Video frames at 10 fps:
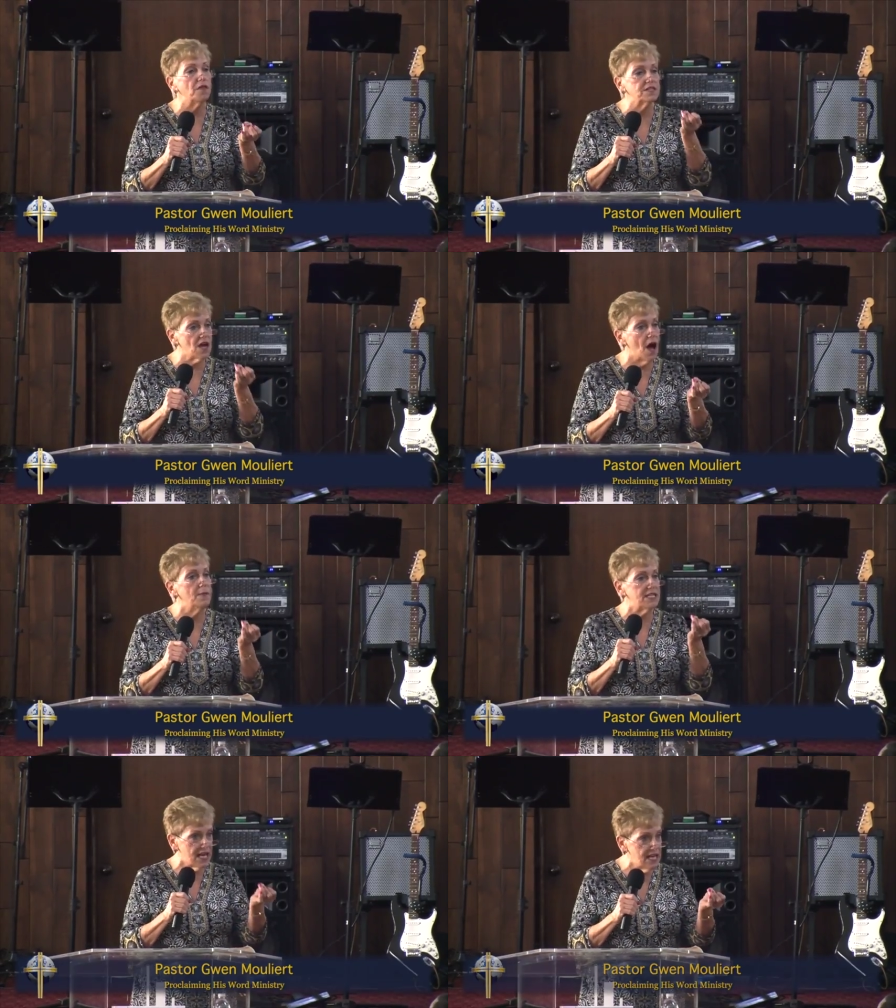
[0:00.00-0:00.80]
the time
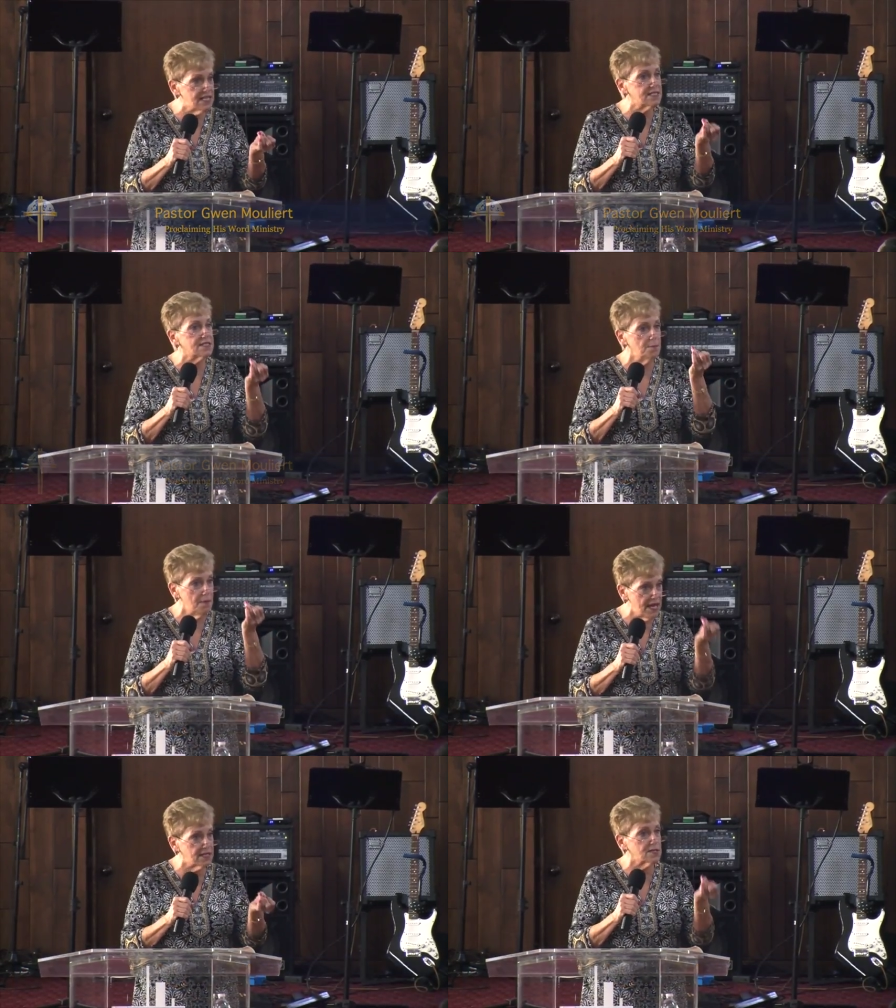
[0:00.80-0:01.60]
it takes to
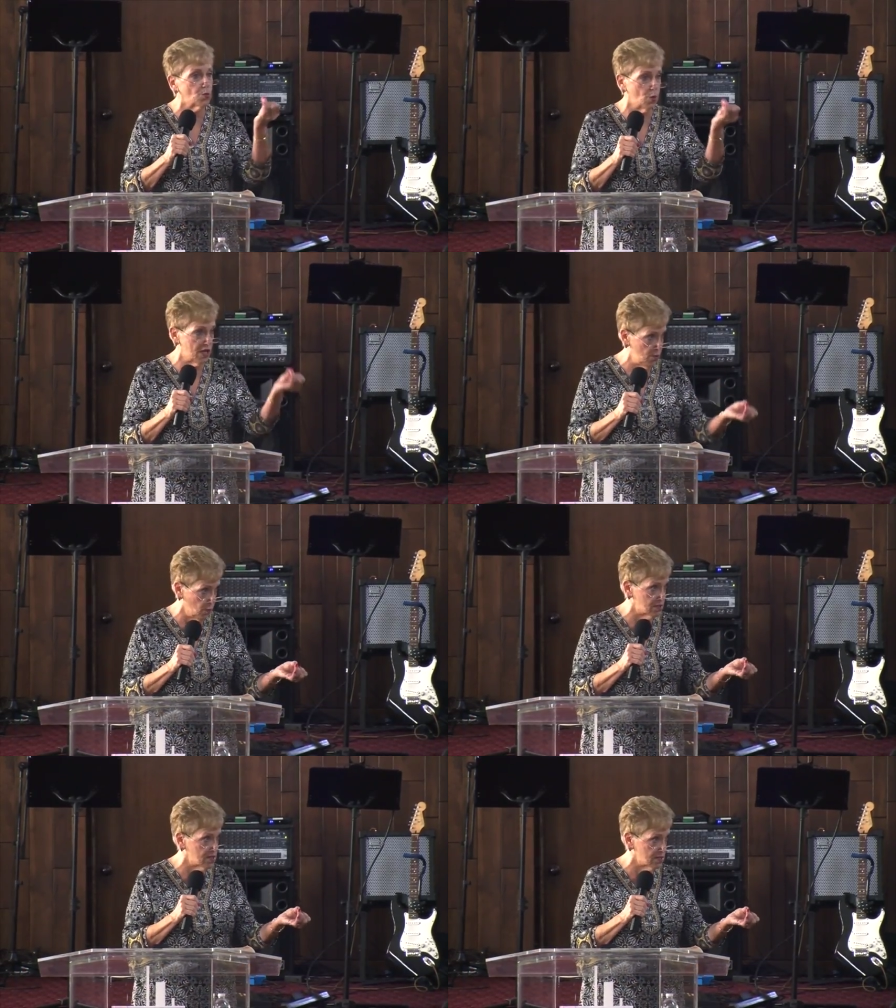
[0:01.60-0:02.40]
make us the way he
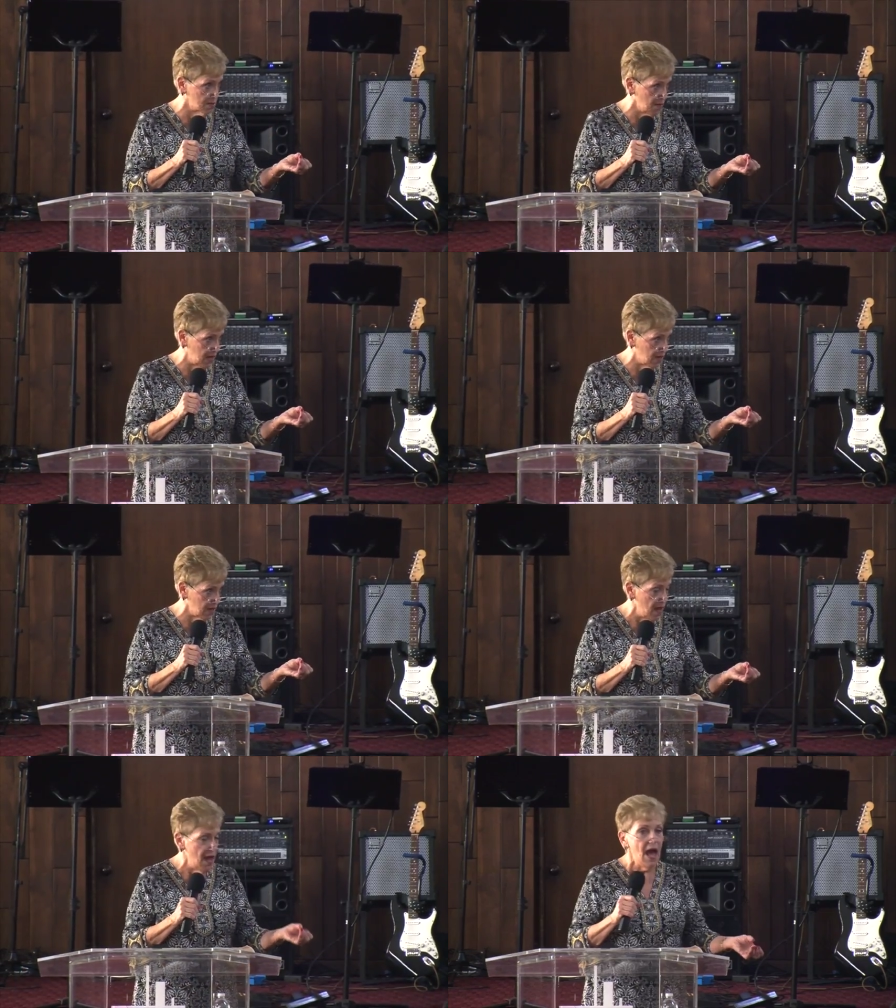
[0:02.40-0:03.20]
wants us to make,
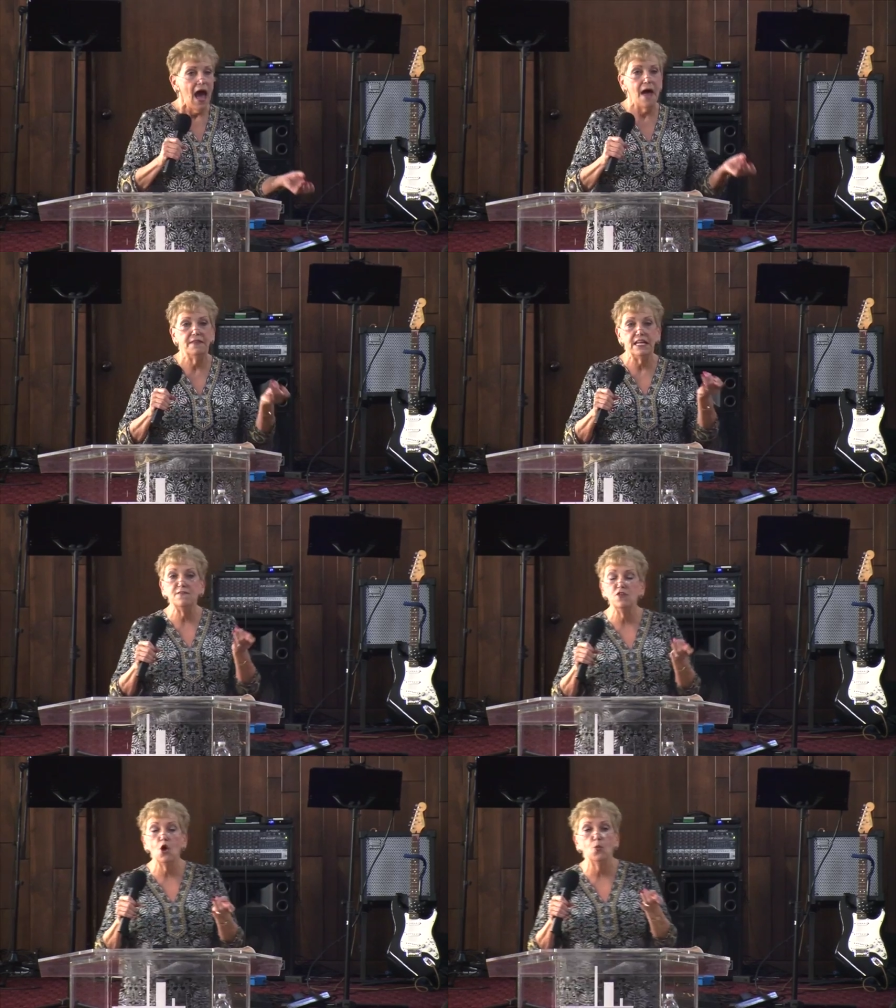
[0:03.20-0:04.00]
and that even though